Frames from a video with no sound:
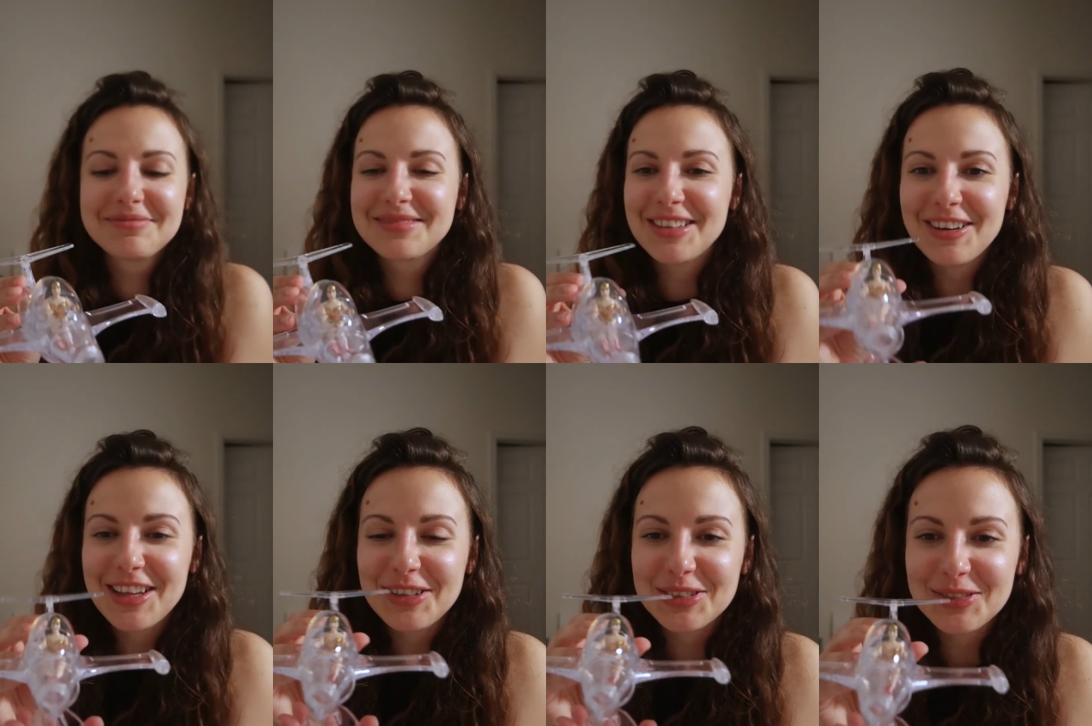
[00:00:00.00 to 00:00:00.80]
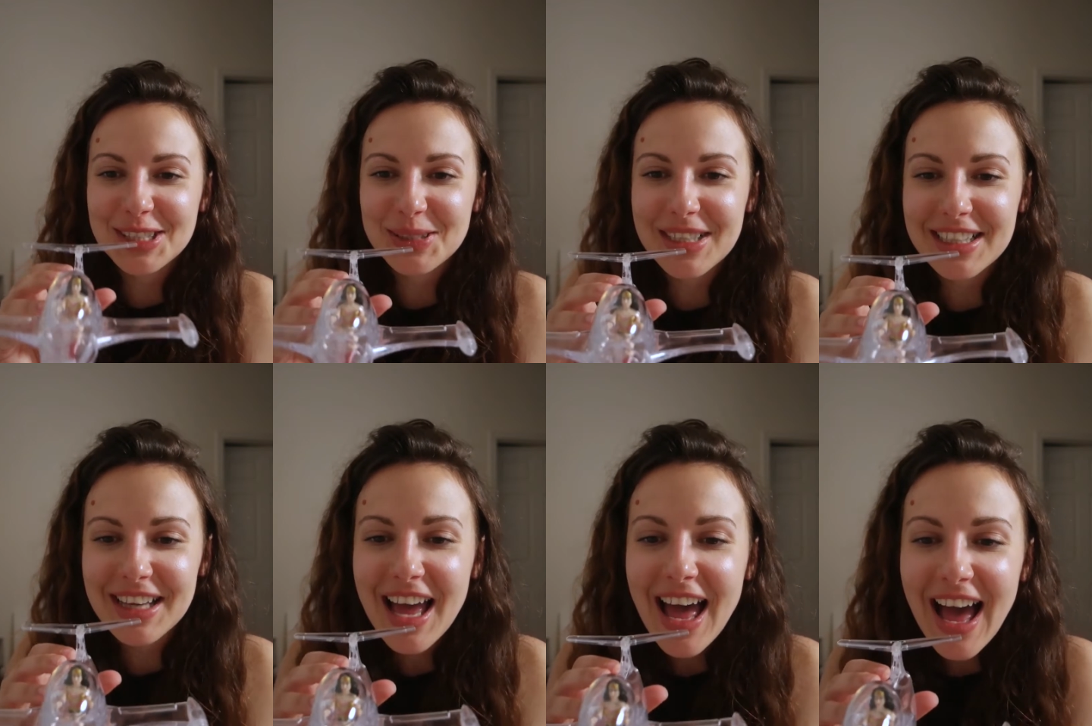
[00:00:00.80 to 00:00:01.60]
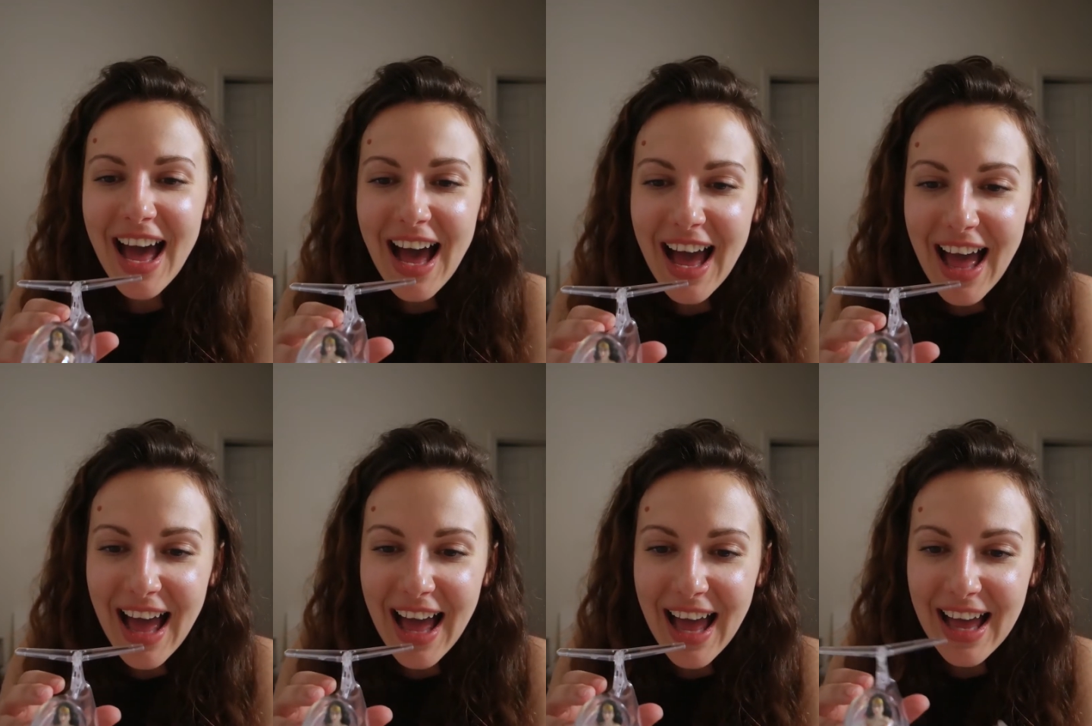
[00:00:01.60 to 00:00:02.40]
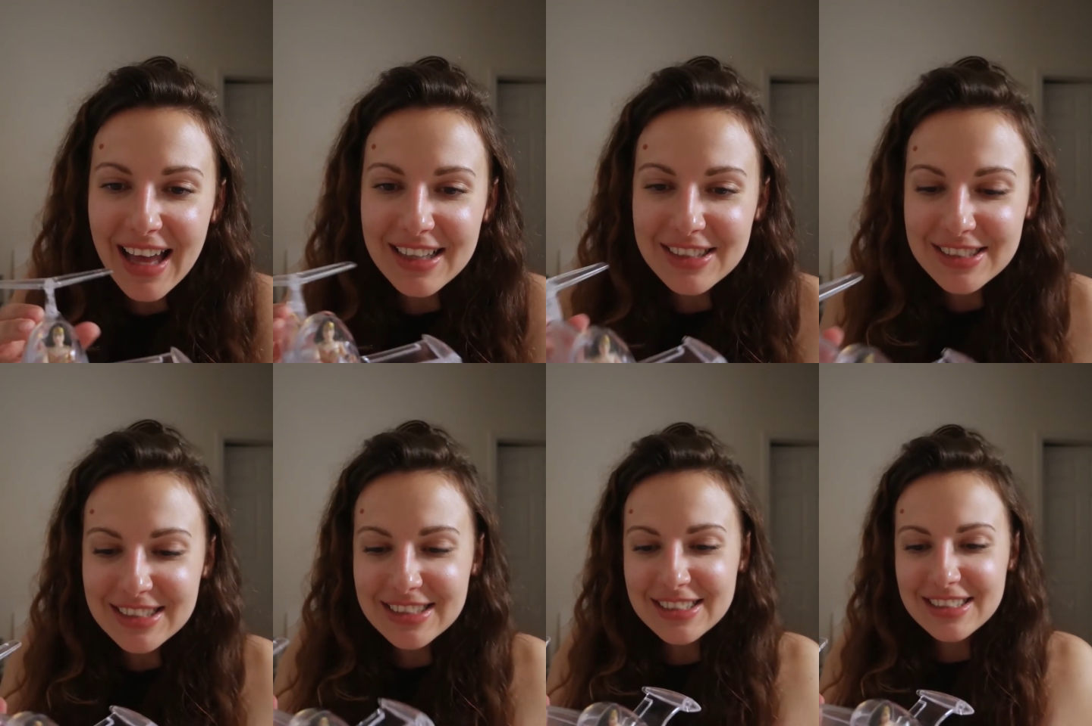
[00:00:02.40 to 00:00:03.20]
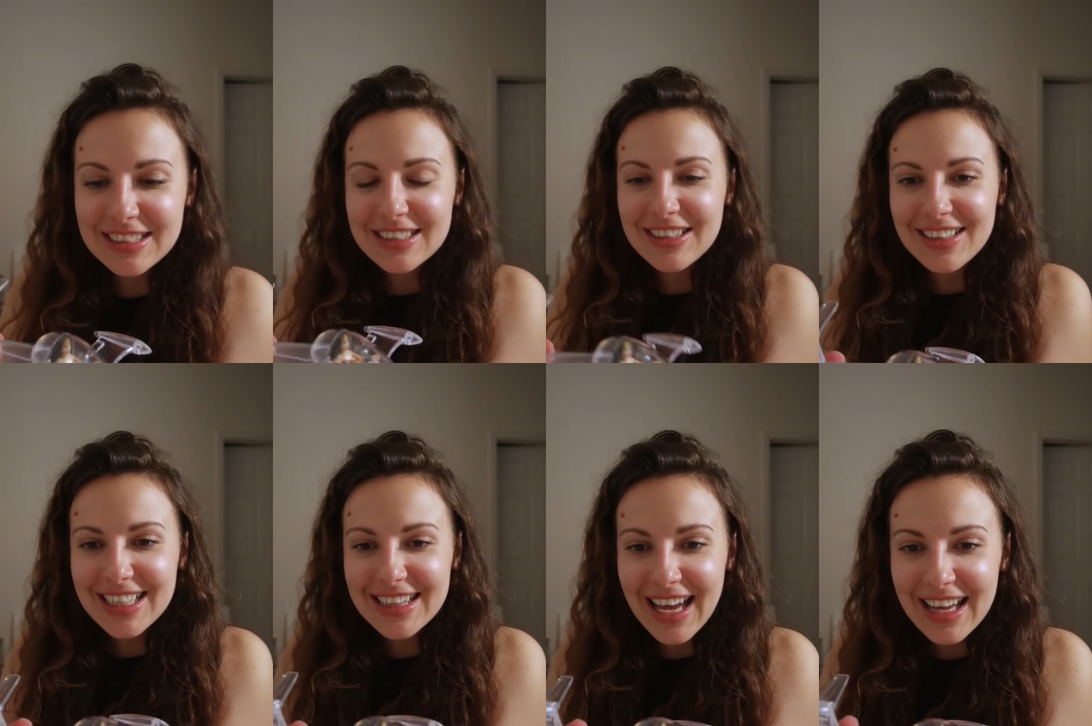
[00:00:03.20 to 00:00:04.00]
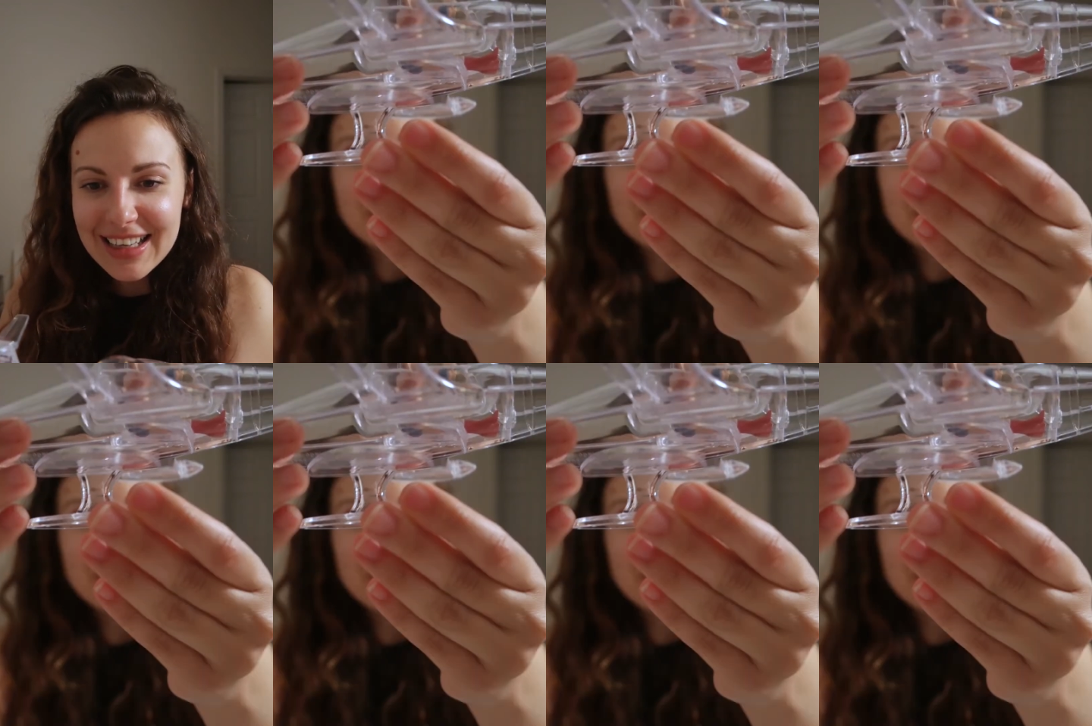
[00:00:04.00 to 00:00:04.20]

Sorry, that looked really weird. And you just go like that.